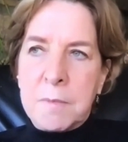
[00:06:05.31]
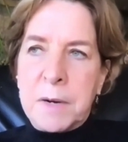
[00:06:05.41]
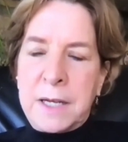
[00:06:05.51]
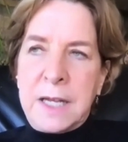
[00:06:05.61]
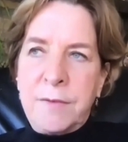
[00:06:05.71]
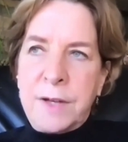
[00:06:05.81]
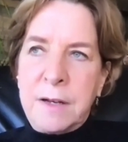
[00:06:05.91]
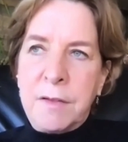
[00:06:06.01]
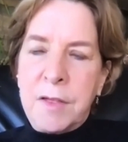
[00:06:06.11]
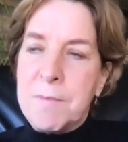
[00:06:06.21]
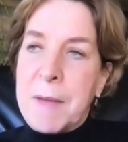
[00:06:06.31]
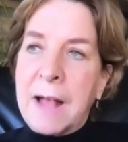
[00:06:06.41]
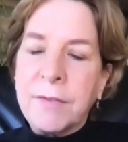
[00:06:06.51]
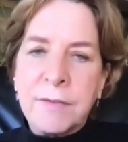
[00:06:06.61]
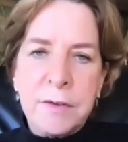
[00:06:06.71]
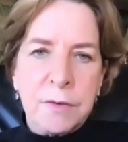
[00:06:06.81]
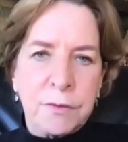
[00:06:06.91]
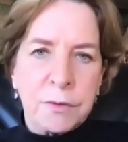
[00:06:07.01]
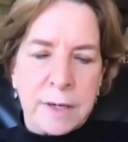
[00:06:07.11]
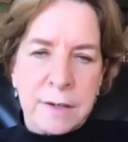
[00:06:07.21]
But even the best news
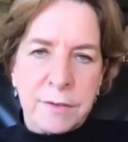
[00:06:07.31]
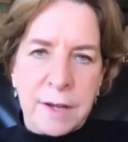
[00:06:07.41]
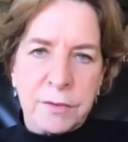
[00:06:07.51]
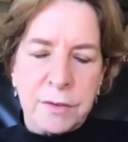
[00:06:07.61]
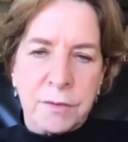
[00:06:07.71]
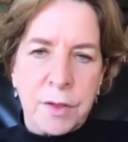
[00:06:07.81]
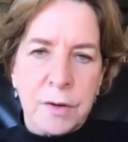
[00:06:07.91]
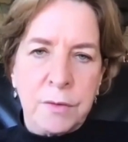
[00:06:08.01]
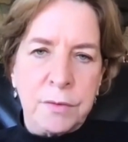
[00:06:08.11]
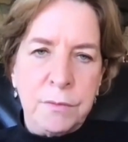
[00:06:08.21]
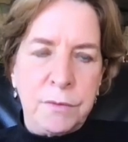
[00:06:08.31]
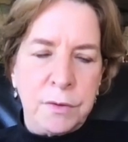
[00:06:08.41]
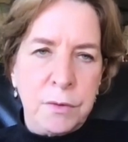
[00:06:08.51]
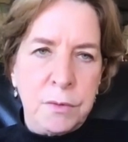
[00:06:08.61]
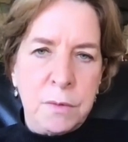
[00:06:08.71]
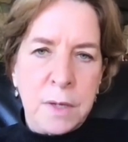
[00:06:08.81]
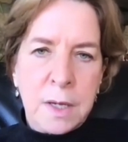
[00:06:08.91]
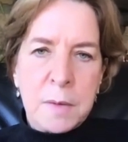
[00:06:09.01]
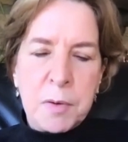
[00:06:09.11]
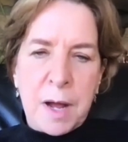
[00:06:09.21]
organizations, those who do
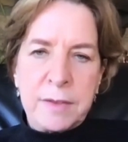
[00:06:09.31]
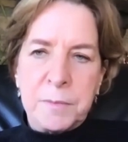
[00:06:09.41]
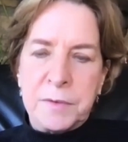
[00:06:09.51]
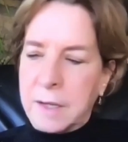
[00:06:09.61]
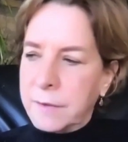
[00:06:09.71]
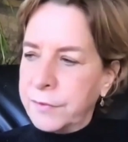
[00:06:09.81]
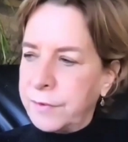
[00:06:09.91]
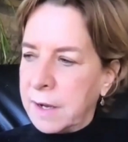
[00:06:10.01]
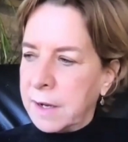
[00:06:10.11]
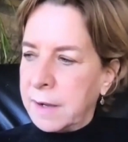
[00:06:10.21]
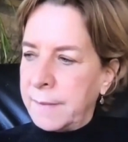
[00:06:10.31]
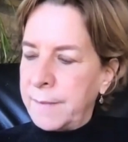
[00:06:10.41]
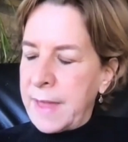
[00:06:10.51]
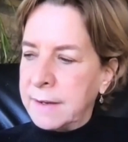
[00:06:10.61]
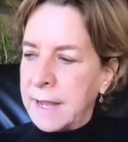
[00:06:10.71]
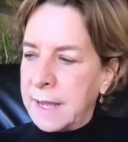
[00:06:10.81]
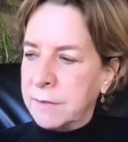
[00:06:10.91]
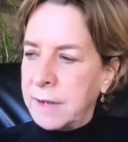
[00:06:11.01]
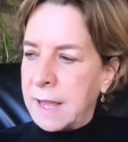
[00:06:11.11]
pride themselves and